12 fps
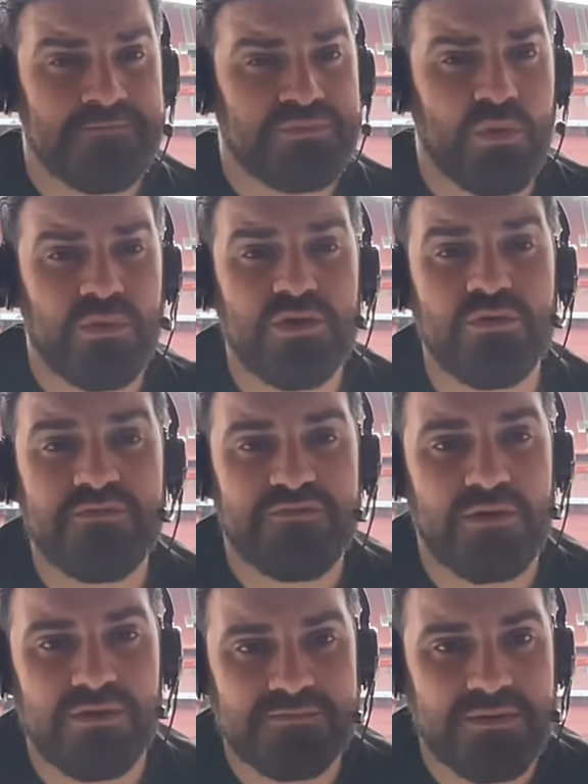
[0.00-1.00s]
that we all
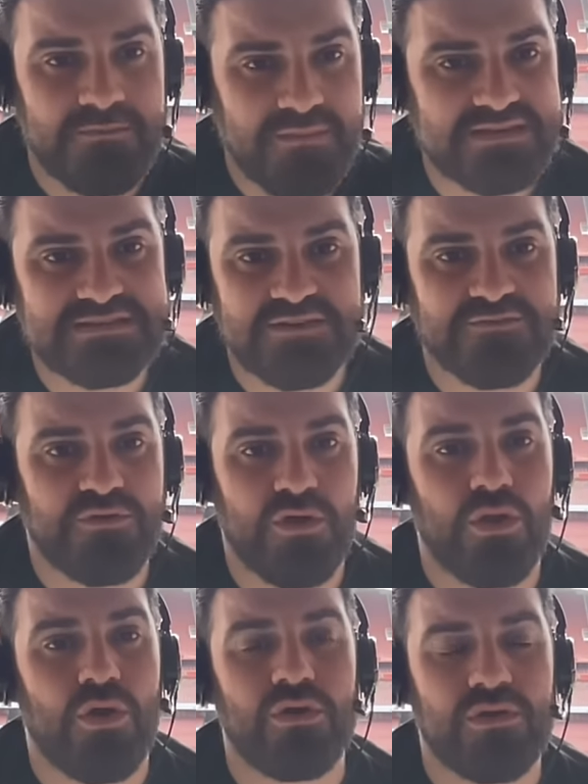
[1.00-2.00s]
felt had been missing for
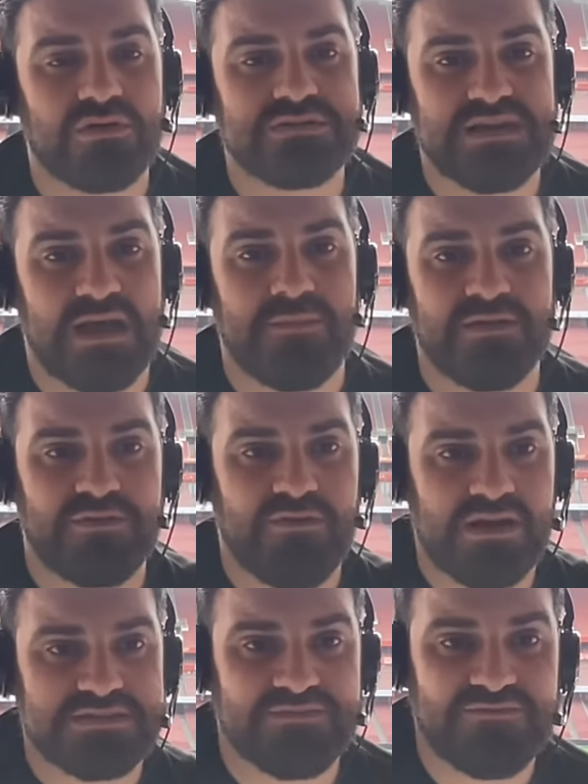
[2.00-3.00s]
a long, long time under
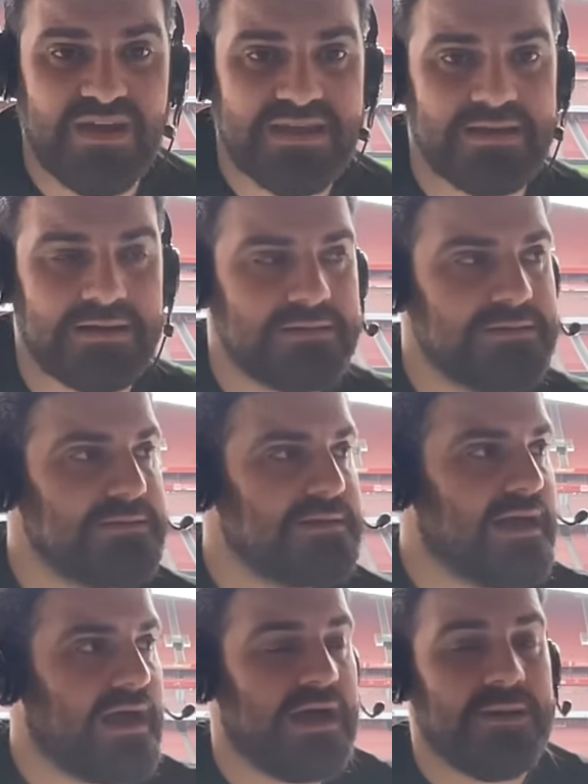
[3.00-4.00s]
Arsene Wenger,
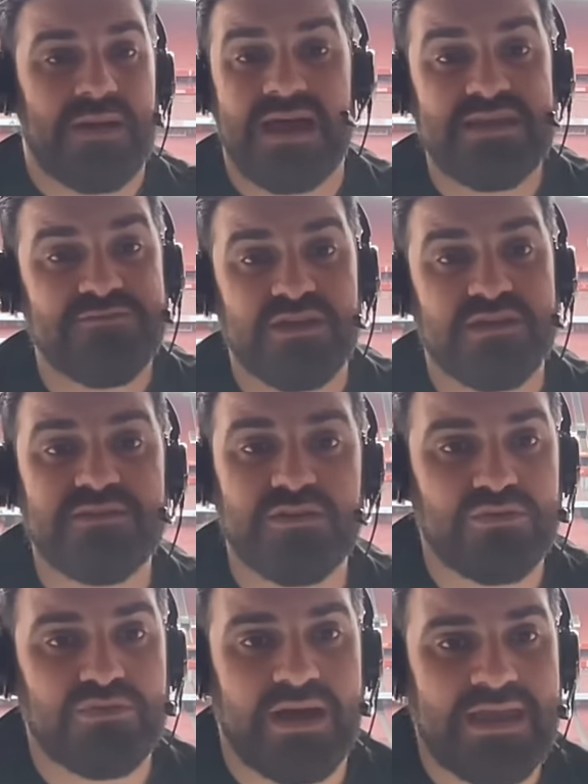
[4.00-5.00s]
and even under
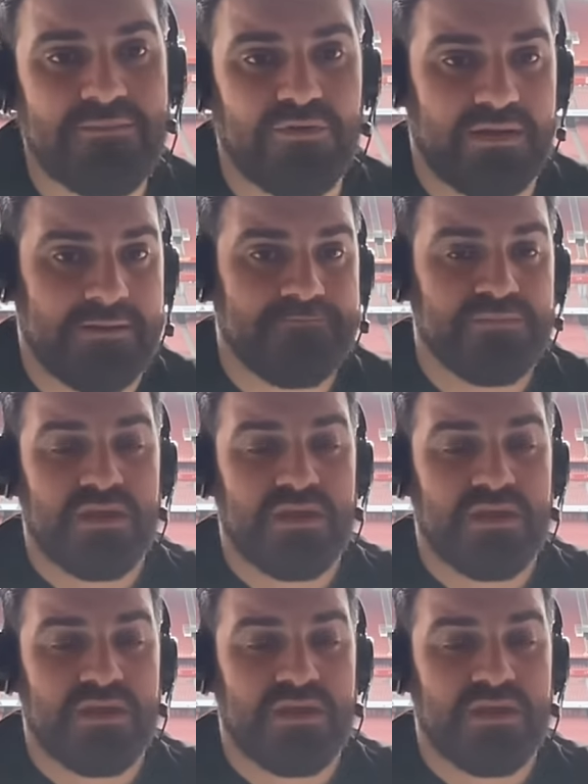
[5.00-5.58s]
Unai Emery.